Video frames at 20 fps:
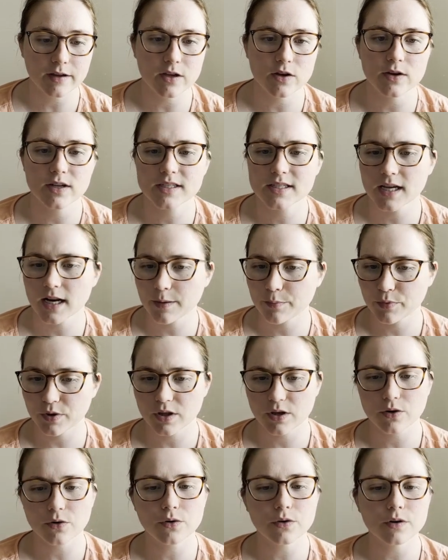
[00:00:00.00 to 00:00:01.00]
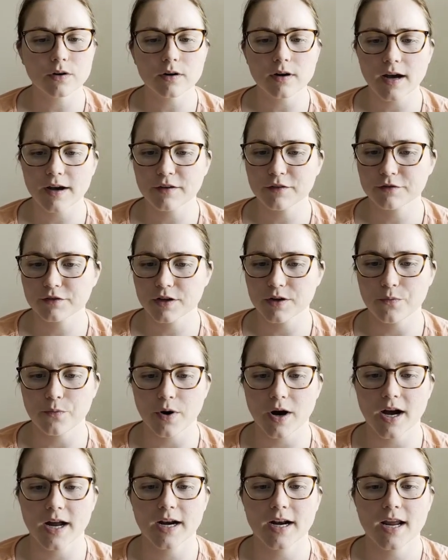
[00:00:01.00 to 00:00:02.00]
You can sign up with Google, however you
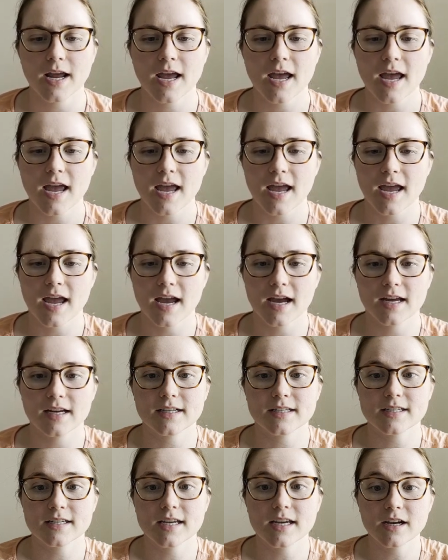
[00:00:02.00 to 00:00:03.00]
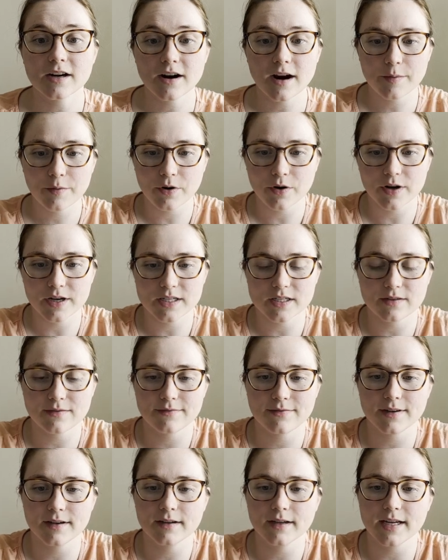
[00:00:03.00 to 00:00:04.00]
want. And here I'm going to
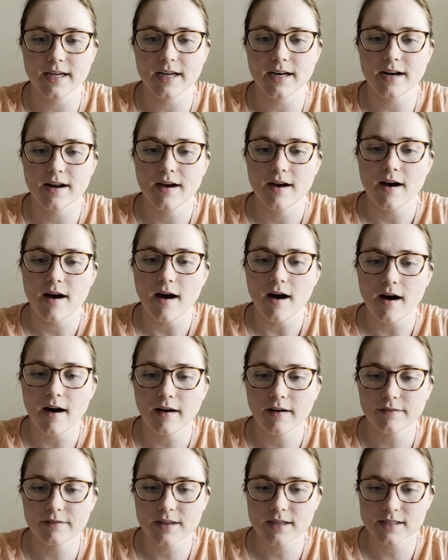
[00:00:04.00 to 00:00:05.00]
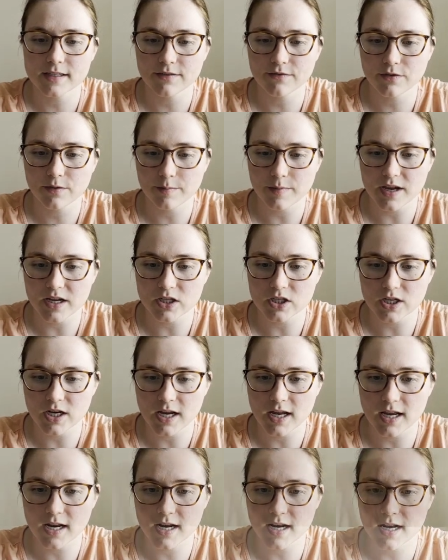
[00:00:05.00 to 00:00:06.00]
fill in all of this
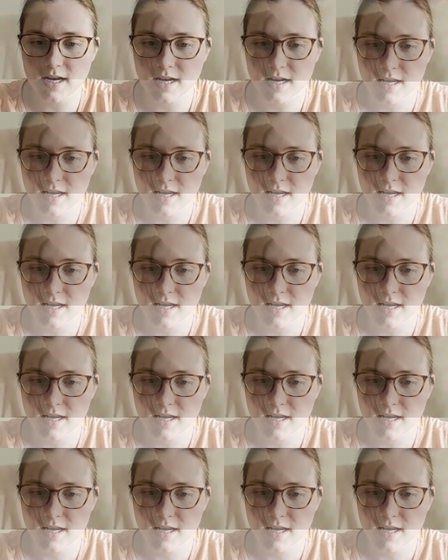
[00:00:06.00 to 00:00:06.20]
information.